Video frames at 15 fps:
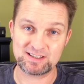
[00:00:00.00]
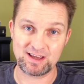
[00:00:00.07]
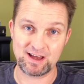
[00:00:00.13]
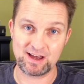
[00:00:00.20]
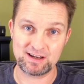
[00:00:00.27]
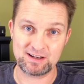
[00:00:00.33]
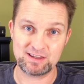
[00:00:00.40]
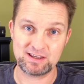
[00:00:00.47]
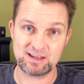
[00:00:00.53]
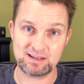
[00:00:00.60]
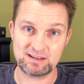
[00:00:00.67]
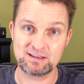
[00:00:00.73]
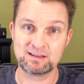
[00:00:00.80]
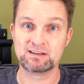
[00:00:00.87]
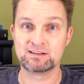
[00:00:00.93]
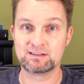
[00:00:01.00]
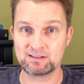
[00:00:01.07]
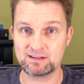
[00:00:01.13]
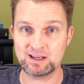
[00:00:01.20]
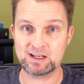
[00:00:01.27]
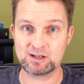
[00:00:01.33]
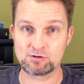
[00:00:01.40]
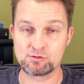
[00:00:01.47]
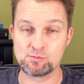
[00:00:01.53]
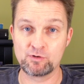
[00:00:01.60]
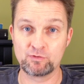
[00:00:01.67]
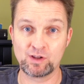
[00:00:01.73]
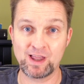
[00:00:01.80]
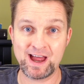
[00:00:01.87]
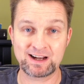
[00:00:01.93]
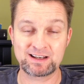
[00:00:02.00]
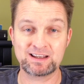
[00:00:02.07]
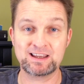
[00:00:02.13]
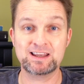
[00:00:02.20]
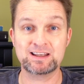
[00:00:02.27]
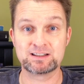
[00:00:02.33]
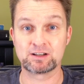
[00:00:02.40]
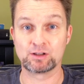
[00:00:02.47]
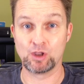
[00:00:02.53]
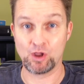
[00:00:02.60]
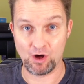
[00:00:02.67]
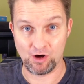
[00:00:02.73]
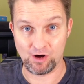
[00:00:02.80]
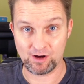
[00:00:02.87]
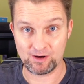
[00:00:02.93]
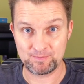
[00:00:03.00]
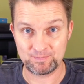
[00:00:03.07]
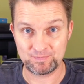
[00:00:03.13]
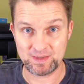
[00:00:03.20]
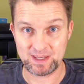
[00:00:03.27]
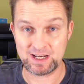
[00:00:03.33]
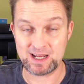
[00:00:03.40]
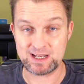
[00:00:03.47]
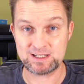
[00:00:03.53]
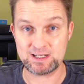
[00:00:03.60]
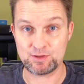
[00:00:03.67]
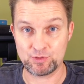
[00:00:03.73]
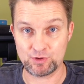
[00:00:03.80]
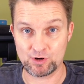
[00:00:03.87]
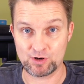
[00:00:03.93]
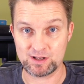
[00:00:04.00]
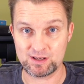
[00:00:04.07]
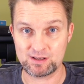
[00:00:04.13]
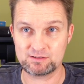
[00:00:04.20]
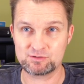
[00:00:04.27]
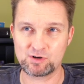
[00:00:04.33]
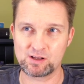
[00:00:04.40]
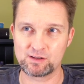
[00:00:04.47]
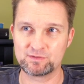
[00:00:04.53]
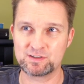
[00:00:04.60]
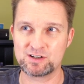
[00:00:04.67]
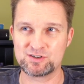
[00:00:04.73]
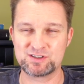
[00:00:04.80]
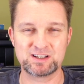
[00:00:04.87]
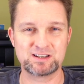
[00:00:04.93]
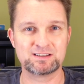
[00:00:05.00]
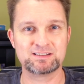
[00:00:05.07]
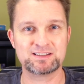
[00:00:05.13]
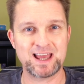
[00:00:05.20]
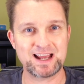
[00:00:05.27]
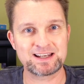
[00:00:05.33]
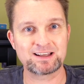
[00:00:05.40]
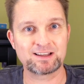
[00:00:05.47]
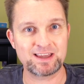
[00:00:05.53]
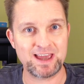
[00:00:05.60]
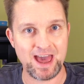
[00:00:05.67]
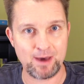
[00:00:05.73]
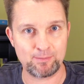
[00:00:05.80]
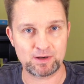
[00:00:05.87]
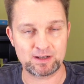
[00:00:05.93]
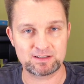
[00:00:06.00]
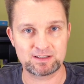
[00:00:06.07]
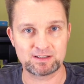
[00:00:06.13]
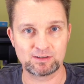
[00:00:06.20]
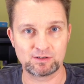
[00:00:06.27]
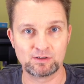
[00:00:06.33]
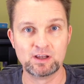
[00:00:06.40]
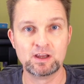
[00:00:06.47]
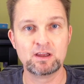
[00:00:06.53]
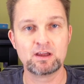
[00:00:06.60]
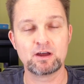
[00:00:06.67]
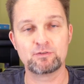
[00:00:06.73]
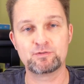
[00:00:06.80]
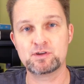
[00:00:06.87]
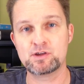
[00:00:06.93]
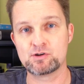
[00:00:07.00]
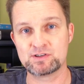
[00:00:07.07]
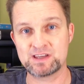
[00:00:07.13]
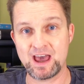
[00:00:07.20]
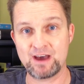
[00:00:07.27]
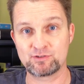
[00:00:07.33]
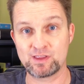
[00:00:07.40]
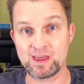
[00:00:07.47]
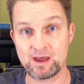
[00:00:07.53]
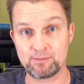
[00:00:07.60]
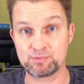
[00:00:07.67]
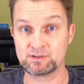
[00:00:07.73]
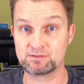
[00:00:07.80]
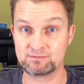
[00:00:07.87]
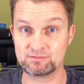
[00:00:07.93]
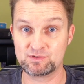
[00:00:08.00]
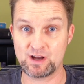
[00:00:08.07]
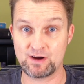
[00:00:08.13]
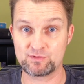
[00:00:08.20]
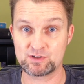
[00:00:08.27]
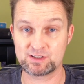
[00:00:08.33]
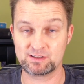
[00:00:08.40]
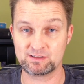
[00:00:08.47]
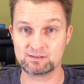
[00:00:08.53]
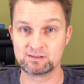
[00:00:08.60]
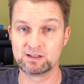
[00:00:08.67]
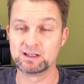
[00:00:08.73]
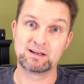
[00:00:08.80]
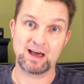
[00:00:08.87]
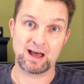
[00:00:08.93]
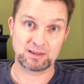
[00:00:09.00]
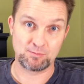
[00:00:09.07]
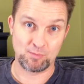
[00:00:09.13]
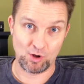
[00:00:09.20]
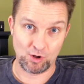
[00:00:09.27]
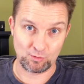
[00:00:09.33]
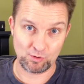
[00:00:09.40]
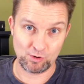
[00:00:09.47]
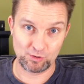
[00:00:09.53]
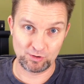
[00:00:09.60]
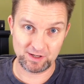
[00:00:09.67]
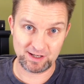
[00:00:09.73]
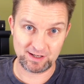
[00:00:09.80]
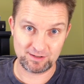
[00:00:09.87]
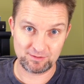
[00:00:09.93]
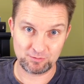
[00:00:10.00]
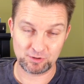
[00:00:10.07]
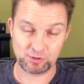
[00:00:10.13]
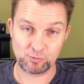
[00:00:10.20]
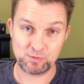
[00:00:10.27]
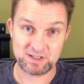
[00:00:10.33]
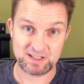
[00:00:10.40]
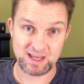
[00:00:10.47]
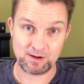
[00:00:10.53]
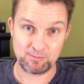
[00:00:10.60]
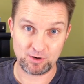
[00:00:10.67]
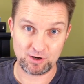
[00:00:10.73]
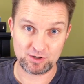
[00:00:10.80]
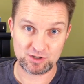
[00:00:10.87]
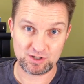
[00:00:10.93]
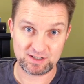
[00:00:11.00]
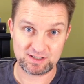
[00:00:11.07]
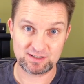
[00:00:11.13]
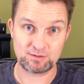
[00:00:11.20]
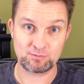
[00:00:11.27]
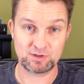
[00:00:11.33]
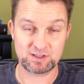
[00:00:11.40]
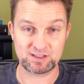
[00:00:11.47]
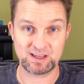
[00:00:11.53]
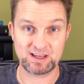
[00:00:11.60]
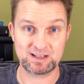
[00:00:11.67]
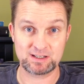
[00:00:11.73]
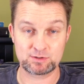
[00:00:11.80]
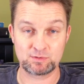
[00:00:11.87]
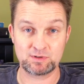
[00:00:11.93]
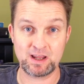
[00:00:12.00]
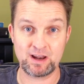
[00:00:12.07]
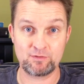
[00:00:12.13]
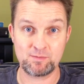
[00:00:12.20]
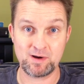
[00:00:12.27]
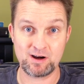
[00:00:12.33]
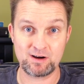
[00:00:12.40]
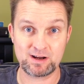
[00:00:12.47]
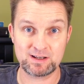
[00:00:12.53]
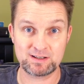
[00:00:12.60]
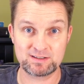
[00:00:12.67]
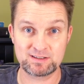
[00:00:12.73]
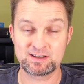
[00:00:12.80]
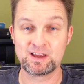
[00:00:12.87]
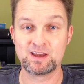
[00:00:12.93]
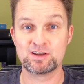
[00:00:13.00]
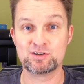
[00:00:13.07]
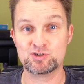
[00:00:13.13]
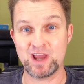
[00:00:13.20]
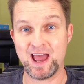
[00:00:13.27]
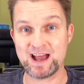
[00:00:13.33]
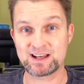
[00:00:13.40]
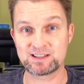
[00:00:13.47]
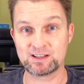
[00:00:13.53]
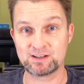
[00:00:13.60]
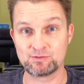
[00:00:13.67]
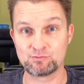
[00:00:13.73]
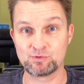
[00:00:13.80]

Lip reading: signed the Indian Removal Act into law in 1830, Trail of Tears didn't technically happen until a few years after that, but Jefferson got the ball rolling with Louisiana Purchase and with his land deals with Native Americans. Jackson